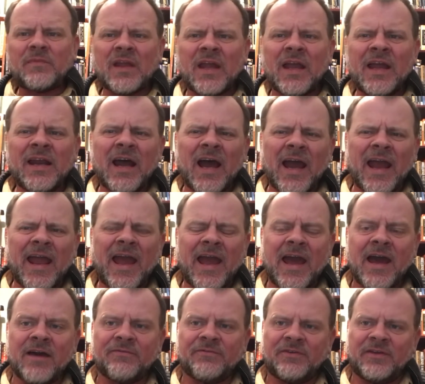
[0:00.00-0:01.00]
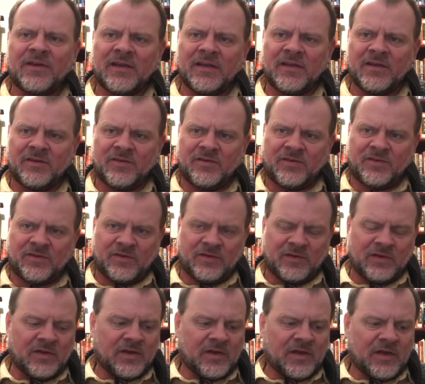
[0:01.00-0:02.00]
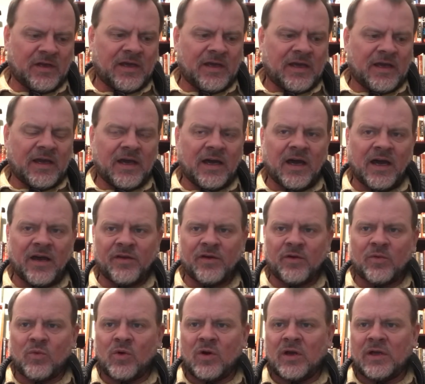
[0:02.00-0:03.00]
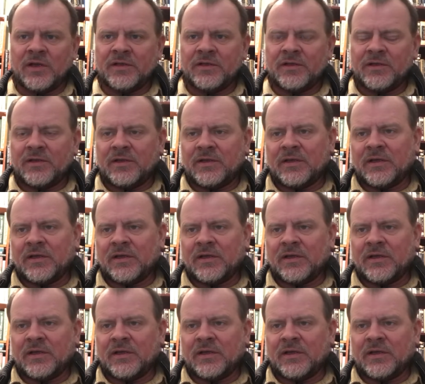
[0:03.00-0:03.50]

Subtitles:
And I have his other one,